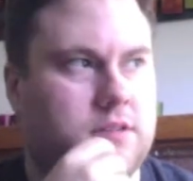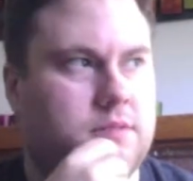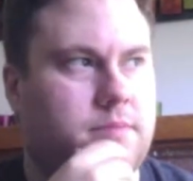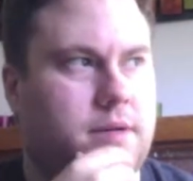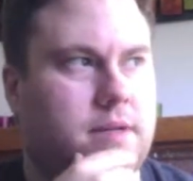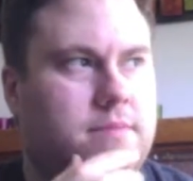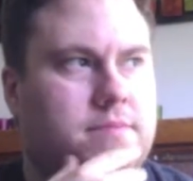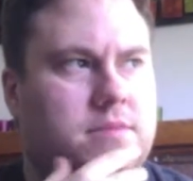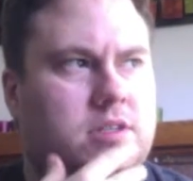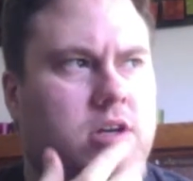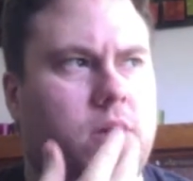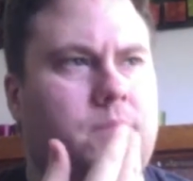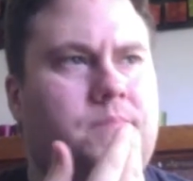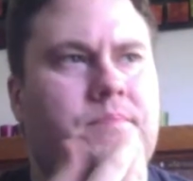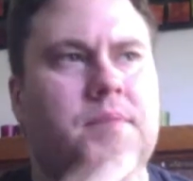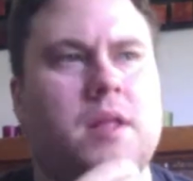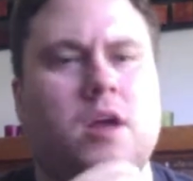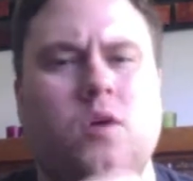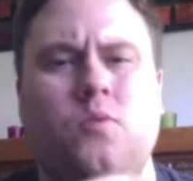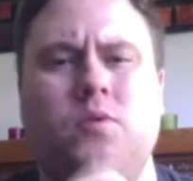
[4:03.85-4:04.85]
But so,
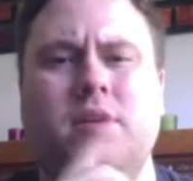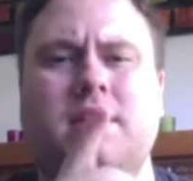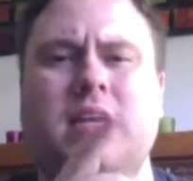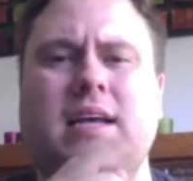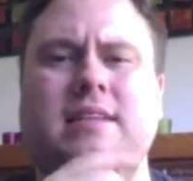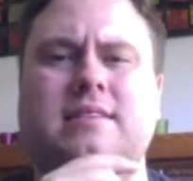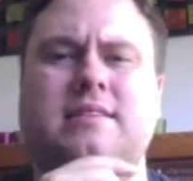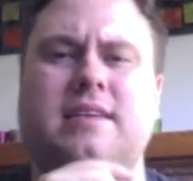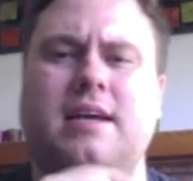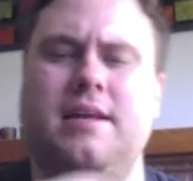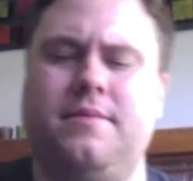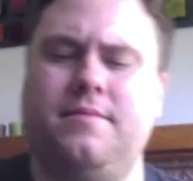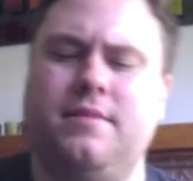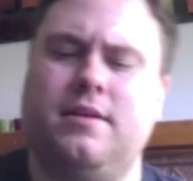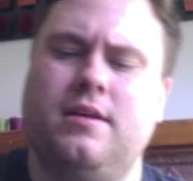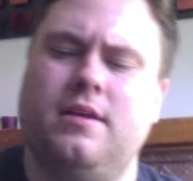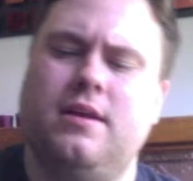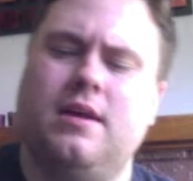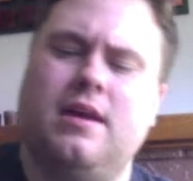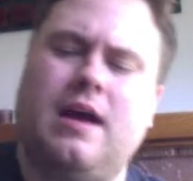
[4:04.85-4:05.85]
with that said,
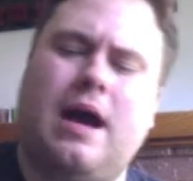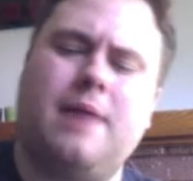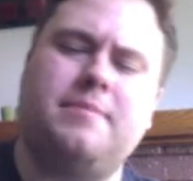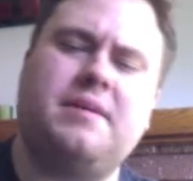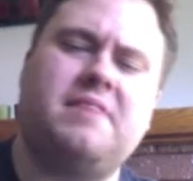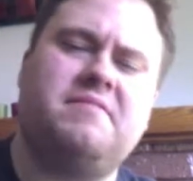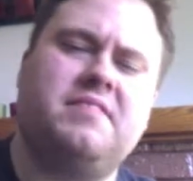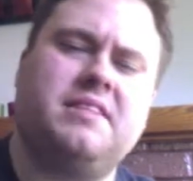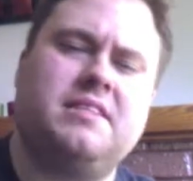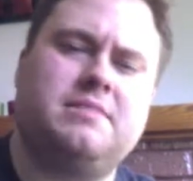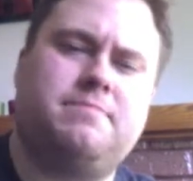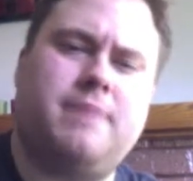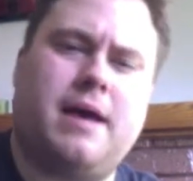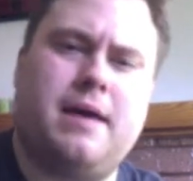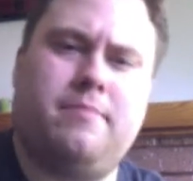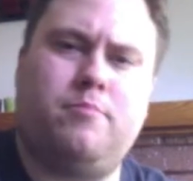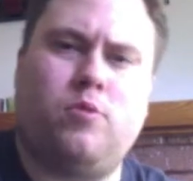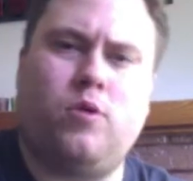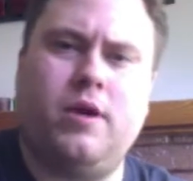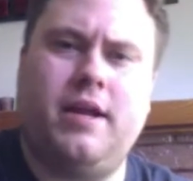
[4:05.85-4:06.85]
I'm giving this
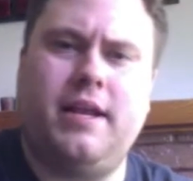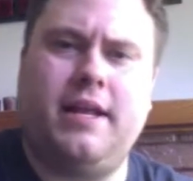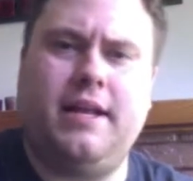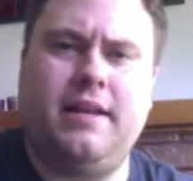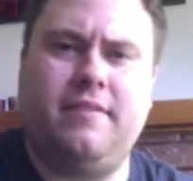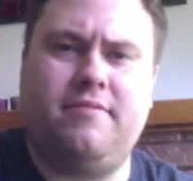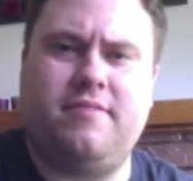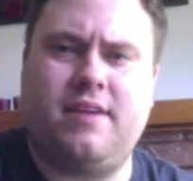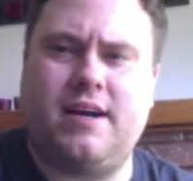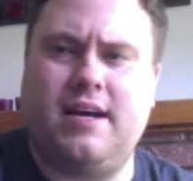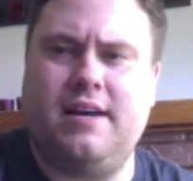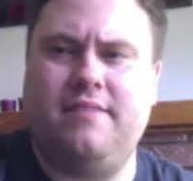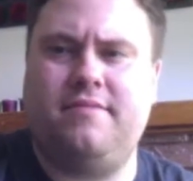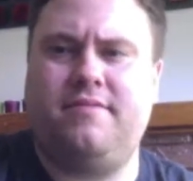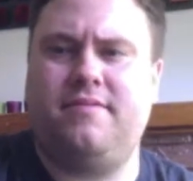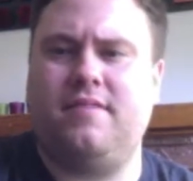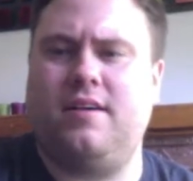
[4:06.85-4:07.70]
bad boy an 85.